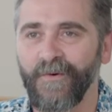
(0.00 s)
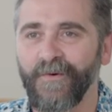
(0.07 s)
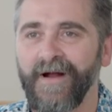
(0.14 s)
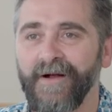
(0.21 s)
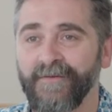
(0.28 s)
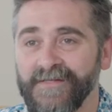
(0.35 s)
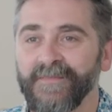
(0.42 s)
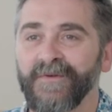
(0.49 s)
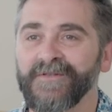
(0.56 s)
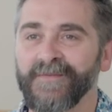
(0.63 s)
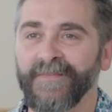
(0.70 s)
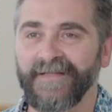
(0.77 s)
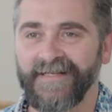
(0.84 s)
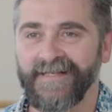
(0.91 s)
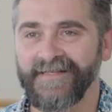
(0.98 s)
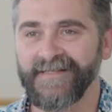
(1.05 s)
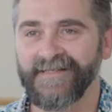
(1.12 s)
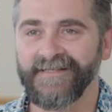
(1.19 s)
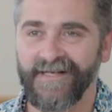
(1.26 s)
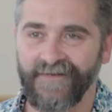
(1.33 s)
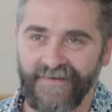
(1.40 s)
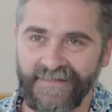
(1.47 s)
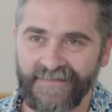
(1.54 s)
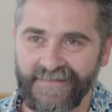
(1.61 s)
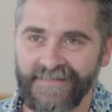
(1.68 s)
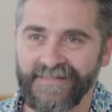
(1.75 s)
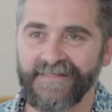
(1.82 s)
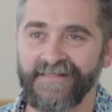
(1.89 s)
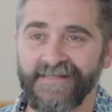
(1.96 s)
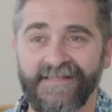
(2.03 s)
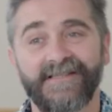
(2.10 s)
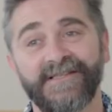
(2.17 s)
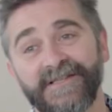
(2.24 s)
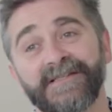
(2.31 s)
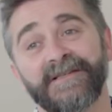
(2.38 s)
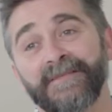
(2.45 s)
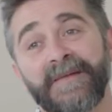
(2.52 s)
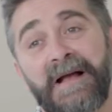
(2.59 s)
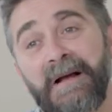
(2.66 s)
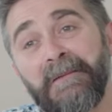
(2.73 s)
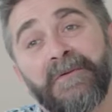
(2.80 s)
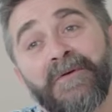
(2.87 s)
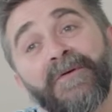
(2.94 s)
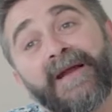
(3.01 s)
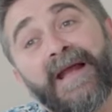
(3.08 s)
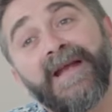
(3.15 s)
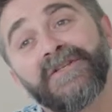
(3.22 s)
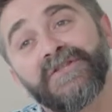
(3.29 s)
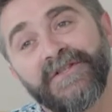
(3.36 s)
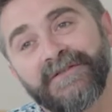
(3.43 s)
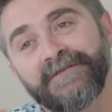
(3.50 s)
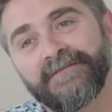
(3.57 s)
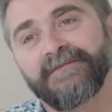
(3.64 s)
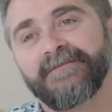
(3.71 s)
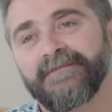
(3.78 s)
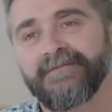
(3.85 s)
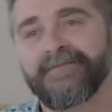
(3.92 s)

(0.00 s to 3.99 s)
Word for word: or our responsibilities as directors. This is just about creation.